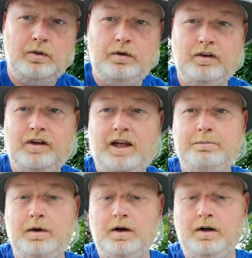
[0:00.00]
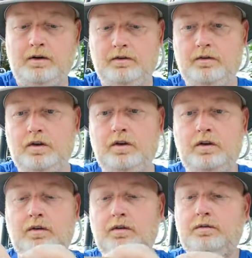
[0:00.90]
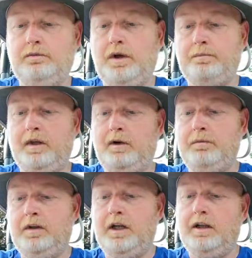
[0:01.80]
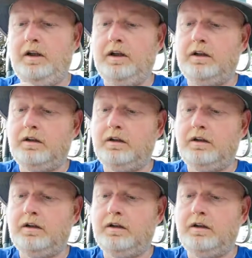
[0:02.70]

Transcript: with keeper. Pop that open, take a look.